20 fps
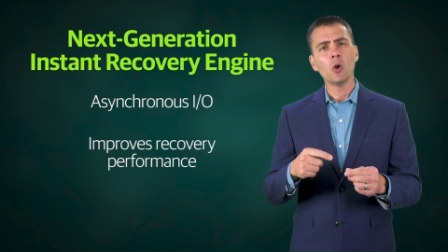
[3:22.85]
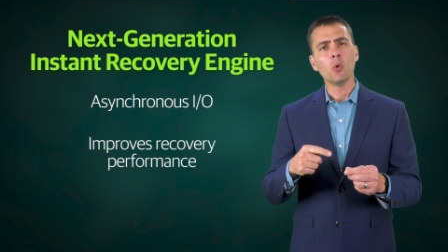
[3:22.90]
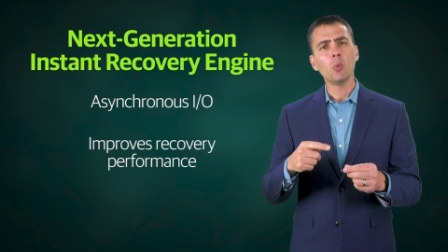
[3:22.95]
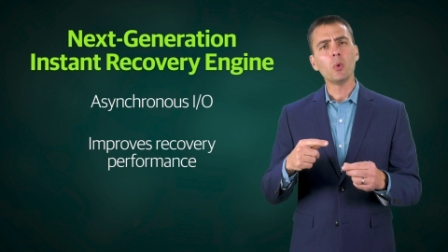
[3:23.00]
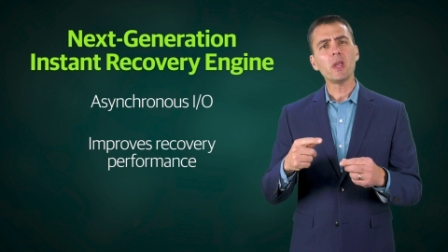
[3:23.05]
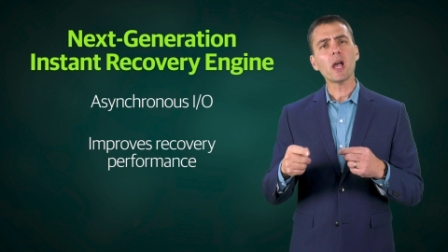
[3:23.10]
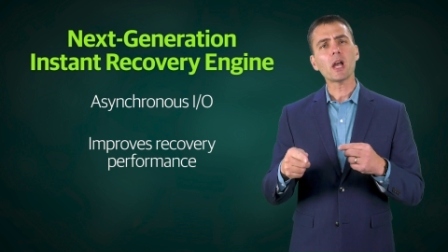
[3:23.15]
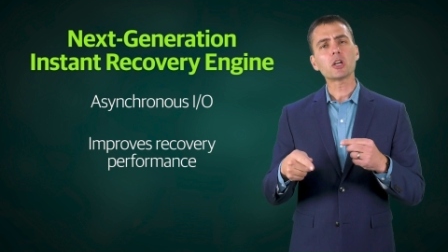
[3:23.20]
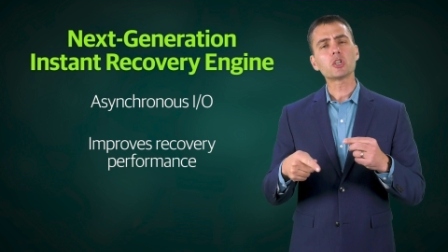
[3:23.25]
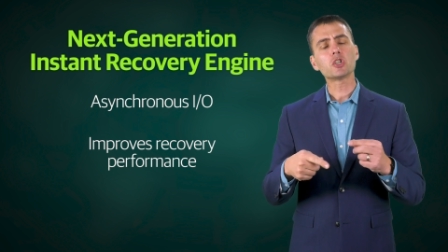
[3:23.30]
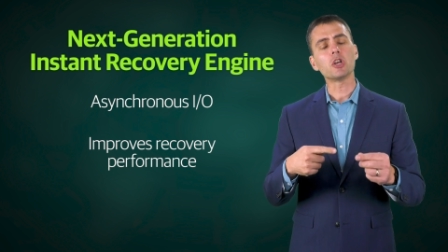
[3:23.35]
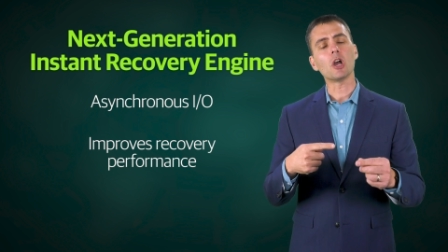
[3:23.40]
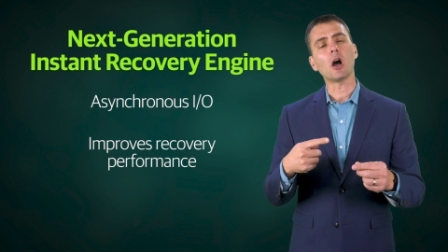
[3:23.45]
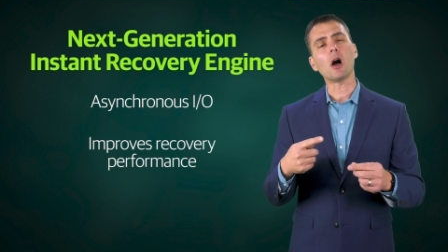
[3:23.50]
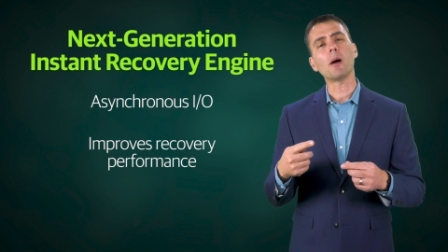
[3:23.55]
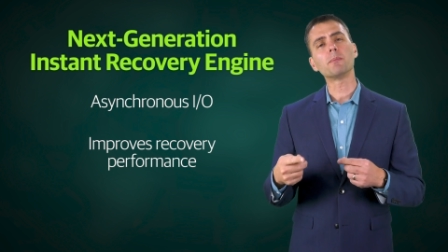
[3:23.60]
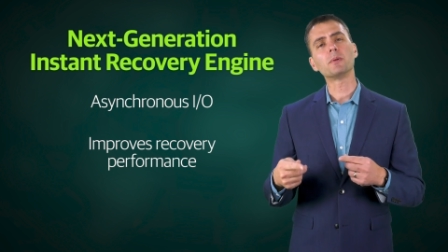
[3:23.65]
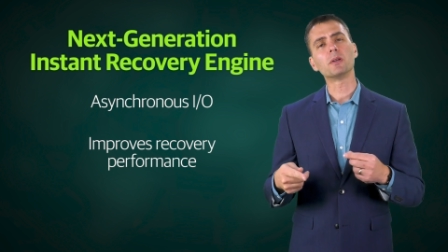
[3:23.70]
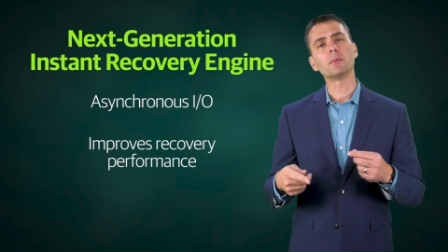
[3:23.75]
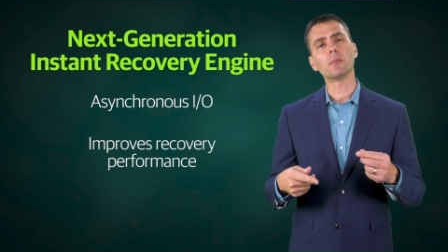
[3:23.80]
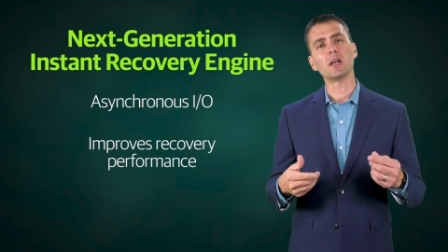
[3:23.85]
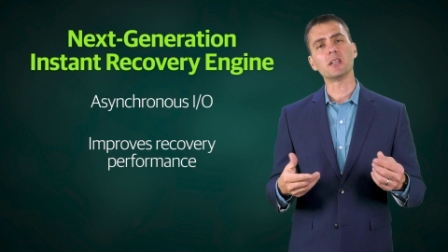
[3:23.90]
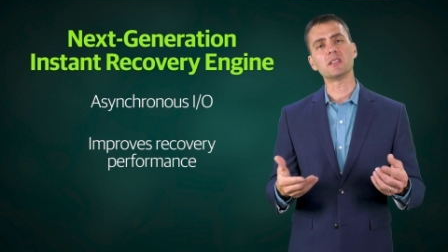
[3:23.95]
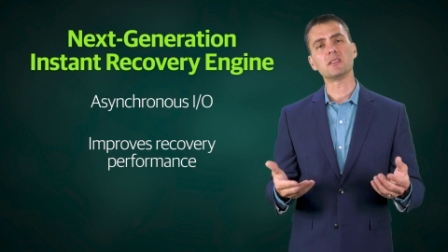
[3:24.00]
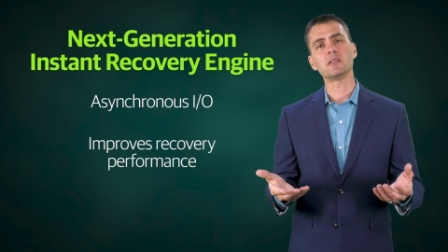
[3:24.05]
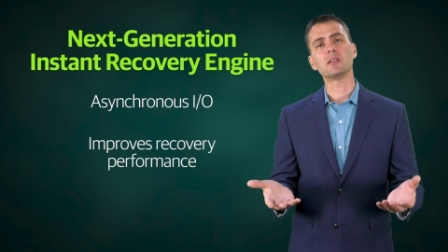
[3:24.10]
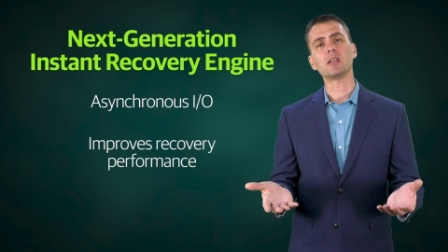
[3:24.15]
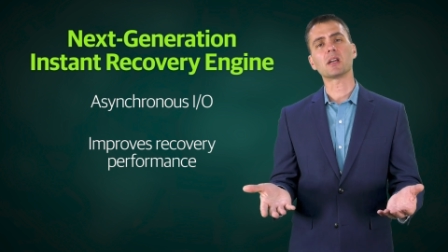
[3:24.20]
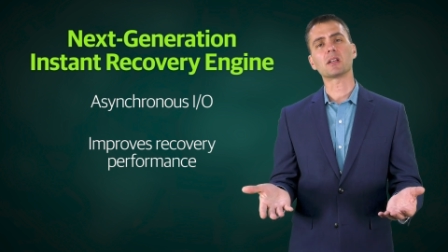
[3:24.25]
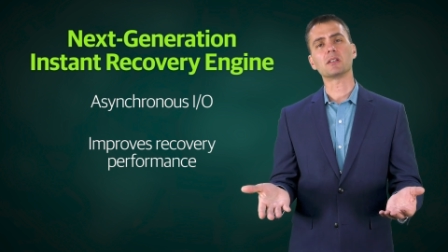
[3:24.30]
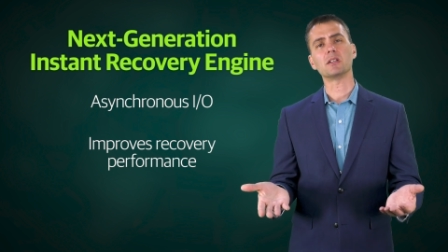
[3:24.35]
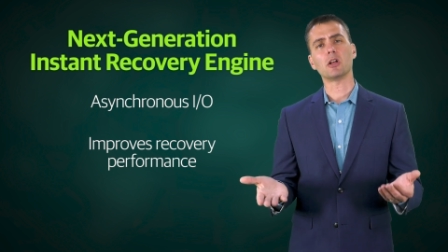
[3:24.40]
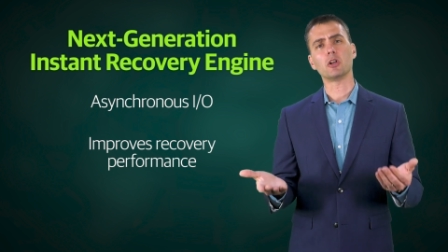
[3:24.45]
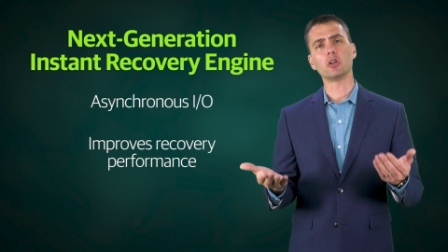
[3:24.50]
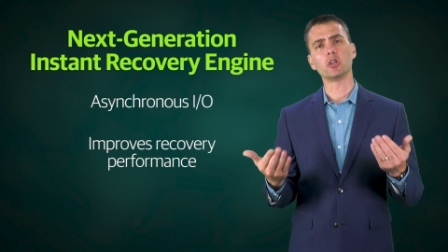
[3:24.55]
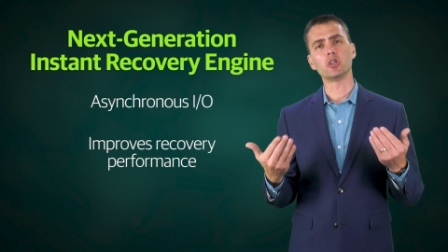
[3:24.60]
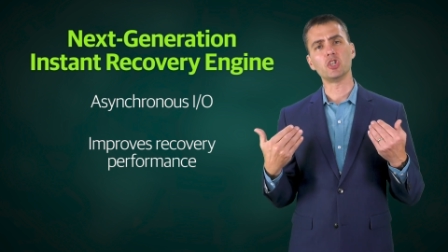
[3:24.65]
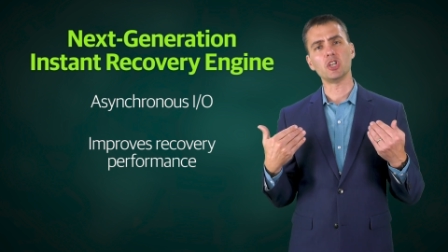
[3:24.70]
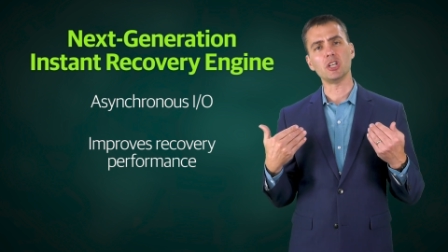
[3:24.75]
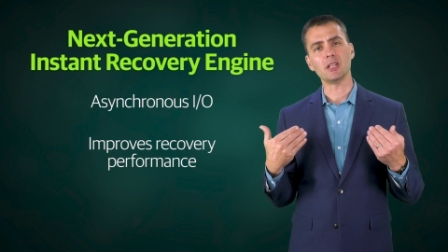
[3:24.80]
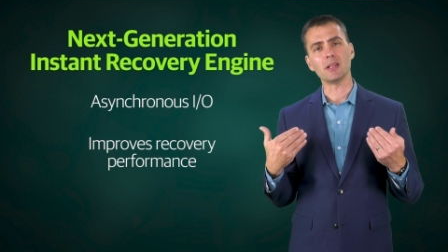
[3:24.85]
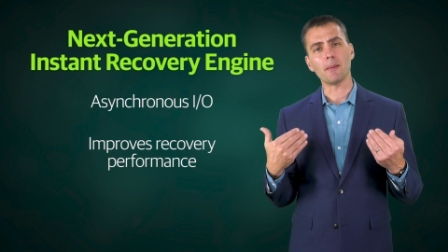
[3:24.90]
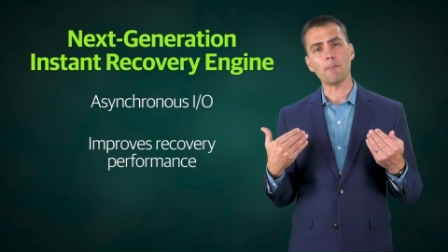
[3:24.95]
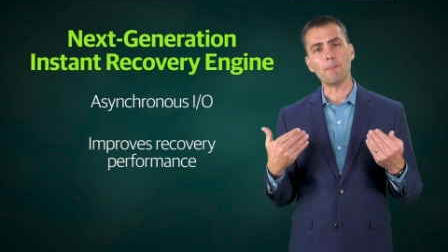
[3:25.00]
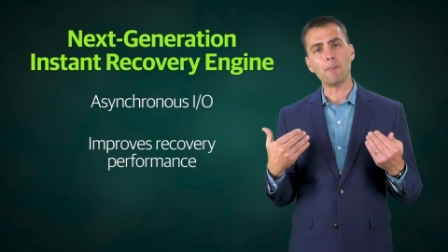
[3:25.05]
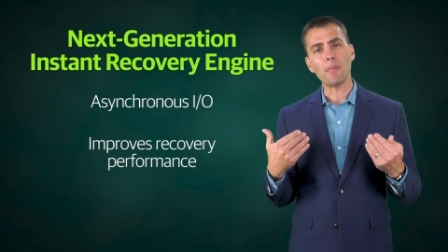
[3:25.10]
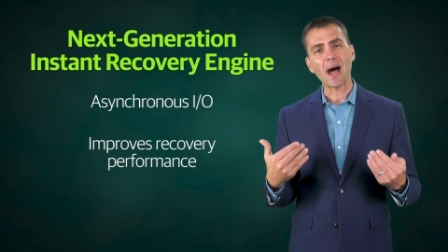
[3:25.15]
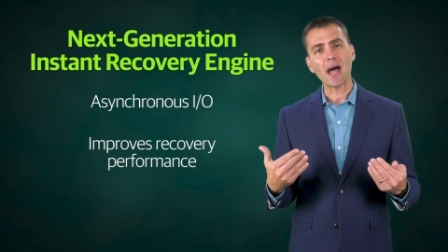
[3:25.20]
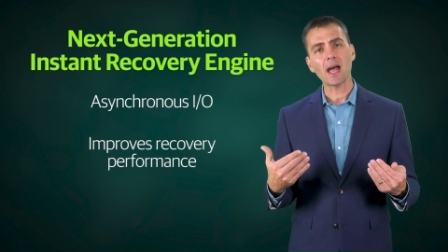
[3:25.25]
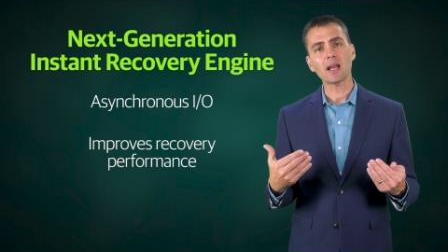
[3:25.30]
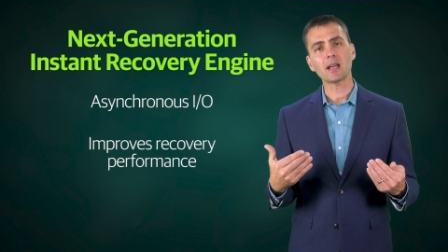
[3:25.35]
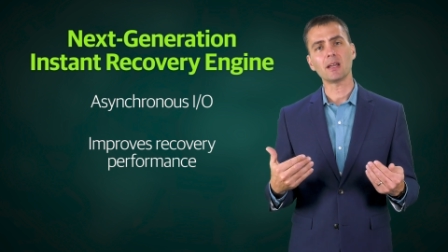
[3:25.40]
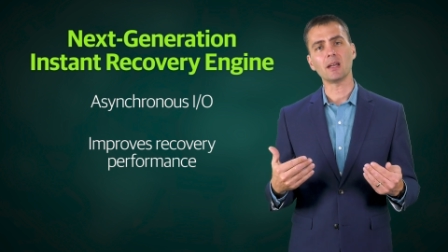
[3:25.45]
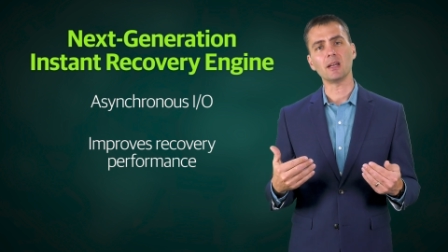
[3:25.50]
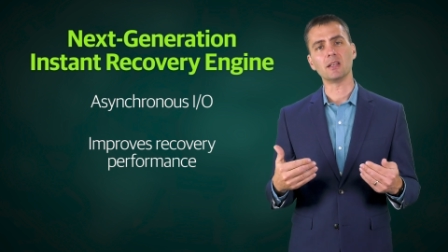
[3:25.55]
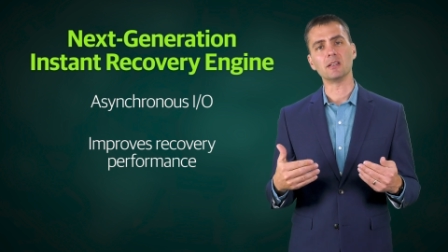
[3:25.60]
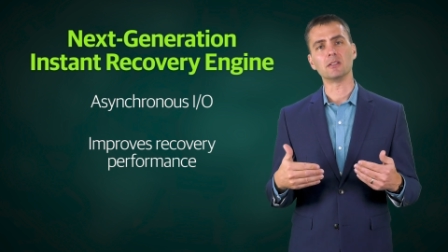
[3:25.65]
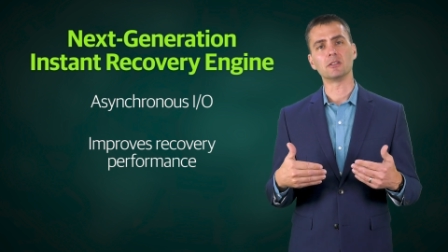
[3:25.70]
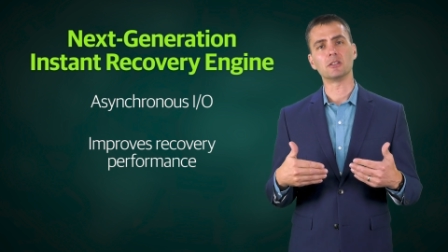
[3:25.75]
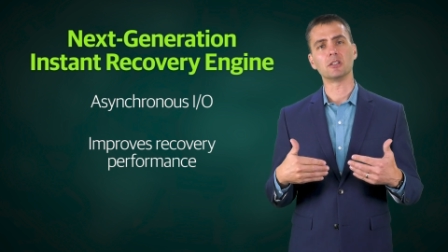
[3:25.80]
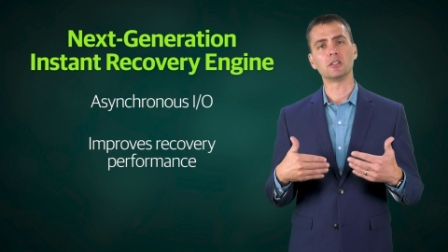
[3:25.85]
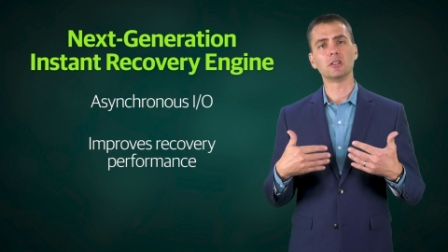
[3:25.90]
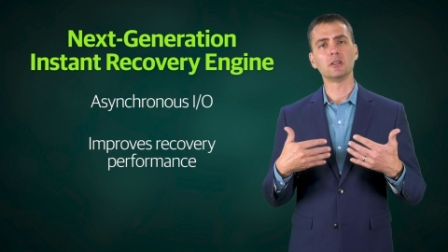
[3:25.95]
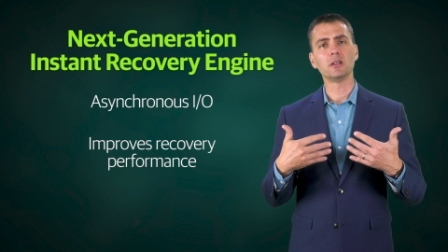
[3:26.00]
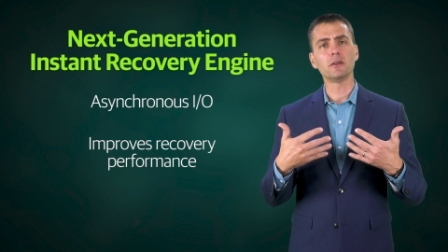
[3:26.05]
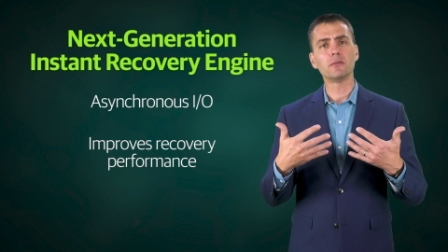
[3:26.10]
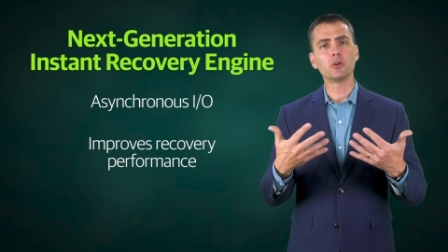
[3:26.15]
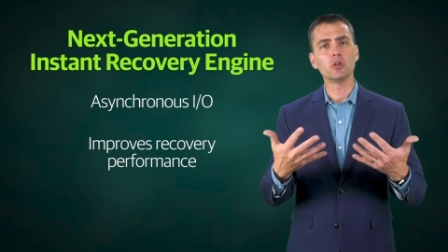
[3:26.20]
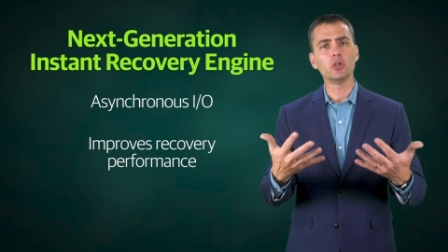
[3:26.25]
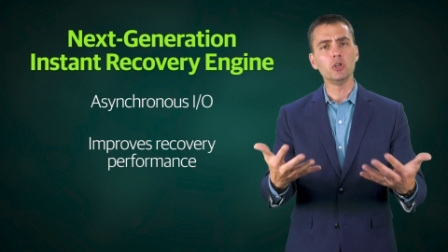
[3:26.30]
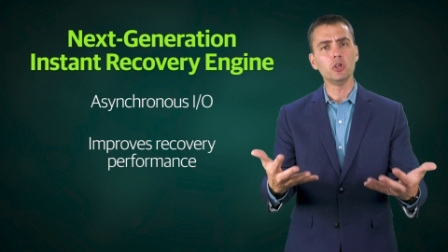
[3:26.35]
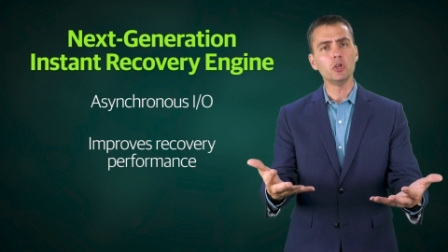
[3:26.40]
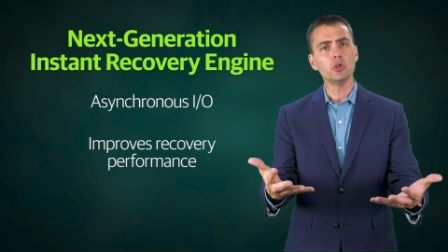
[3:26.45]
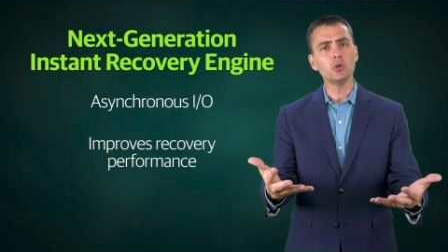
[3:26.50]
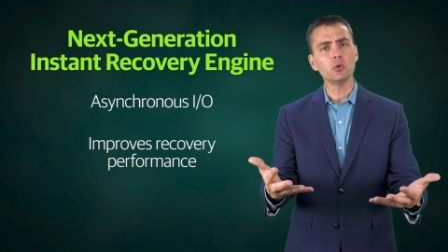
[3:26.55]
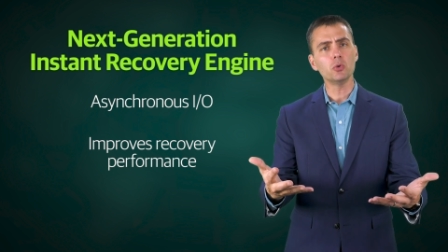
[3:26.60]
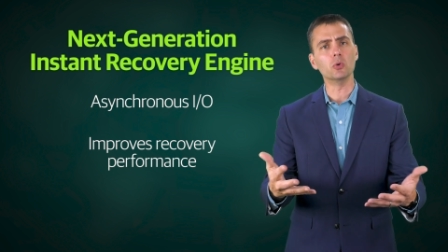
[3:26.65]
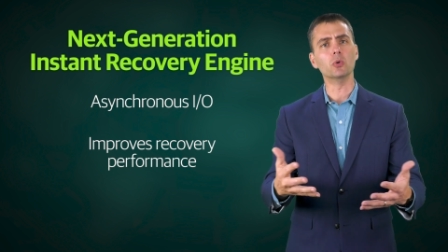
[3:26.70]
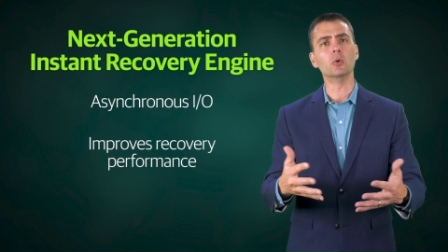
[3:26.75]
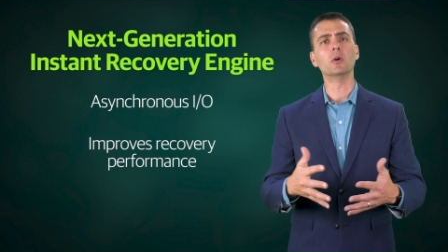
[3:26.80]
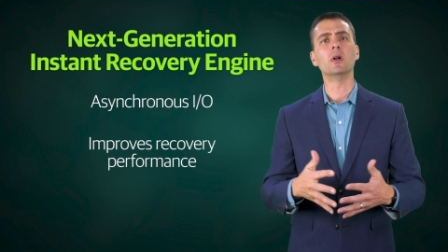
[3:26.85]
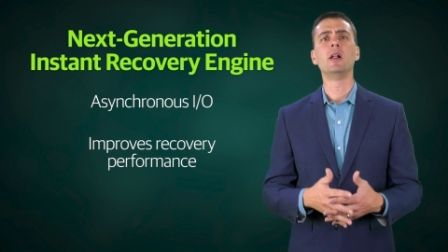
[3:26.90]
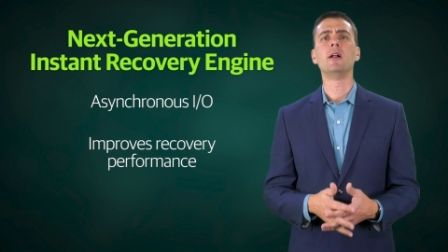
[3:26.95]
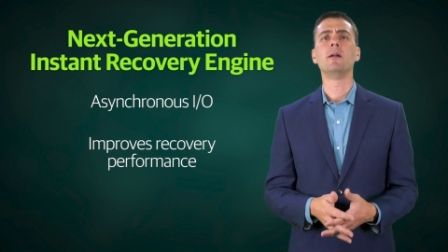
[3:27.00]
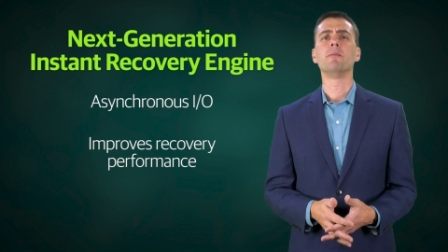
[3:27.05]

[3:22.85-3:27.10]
We actually optimize the technology in the back end to deliver you